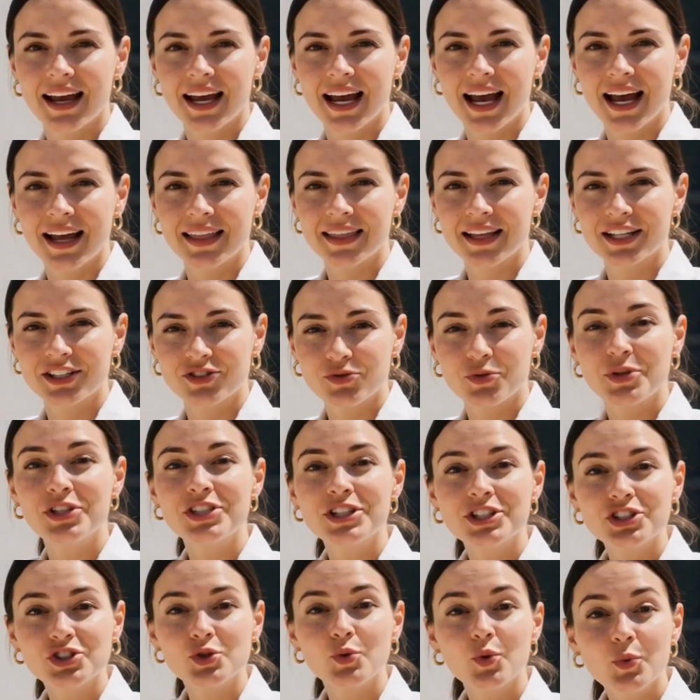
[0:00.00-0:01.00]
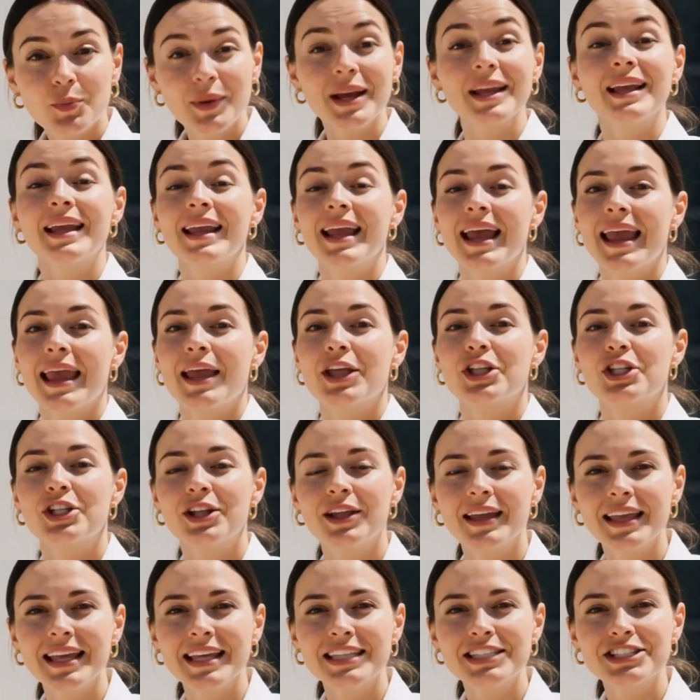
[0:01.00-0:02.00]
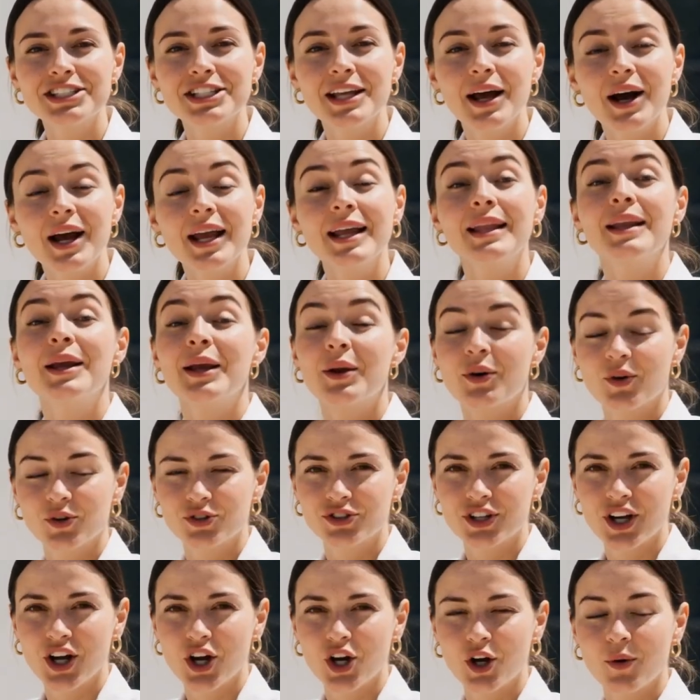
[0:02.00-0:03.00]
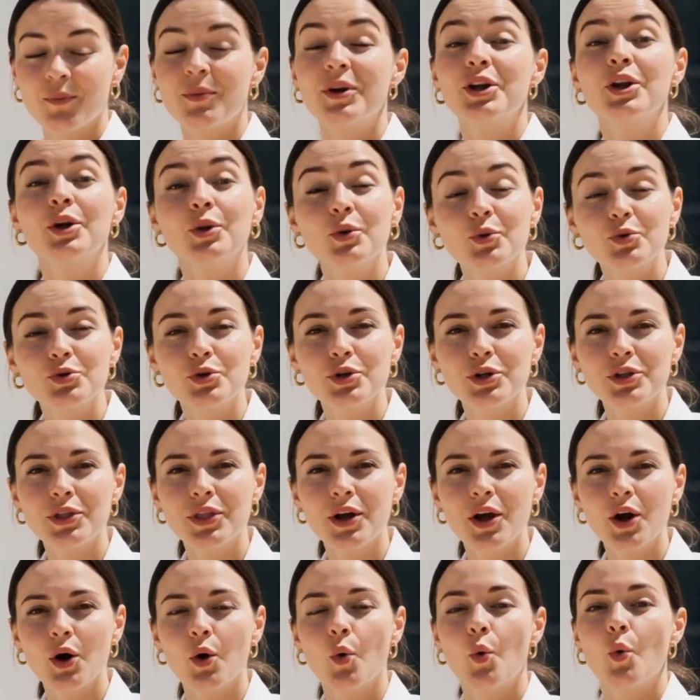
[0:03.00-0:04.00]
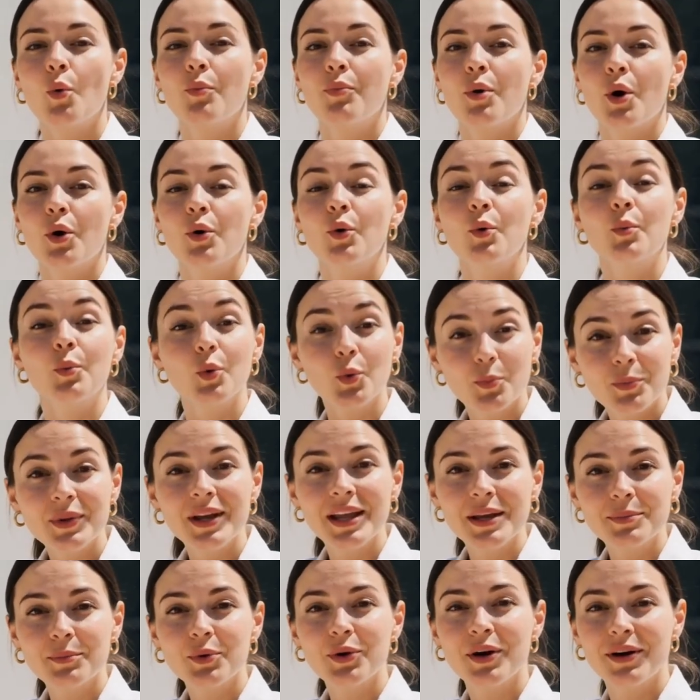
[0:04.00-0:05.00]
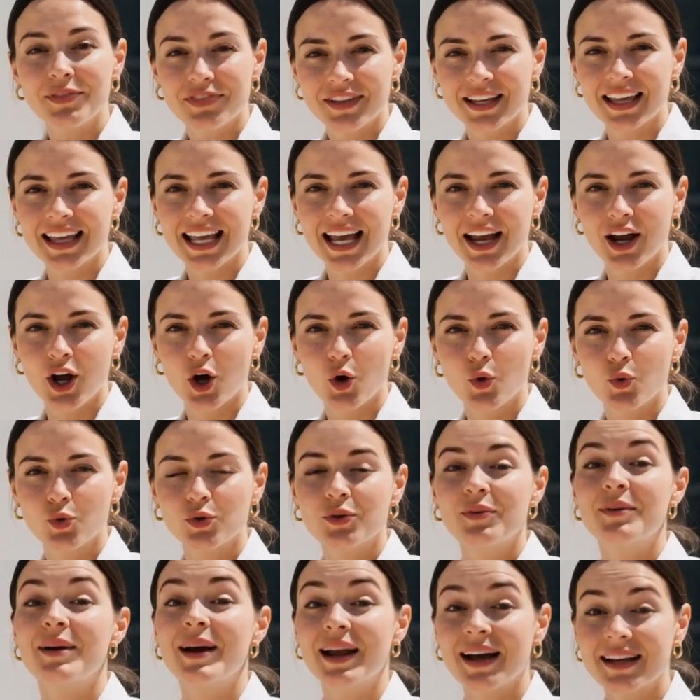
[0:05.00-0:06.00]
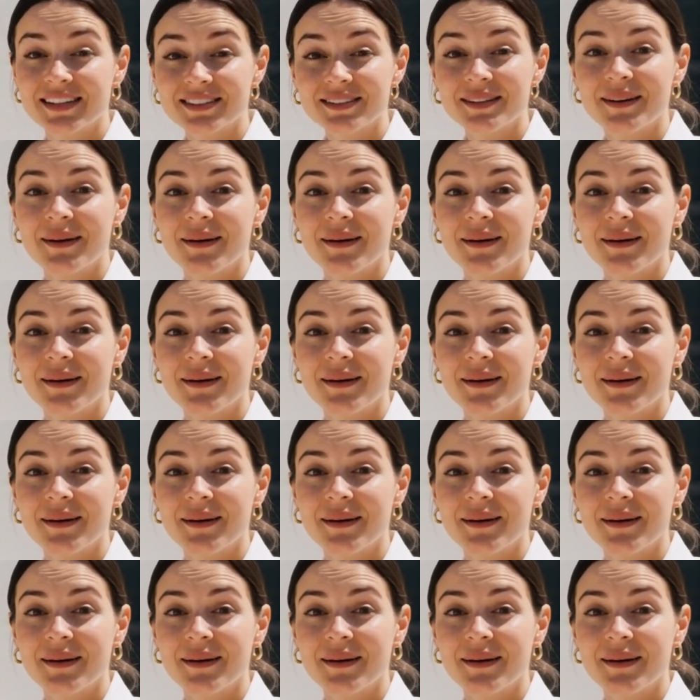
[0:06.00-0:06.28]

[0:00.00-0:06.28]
and there's residual medication inside that could harm children or vulnerable people if they get hold of it.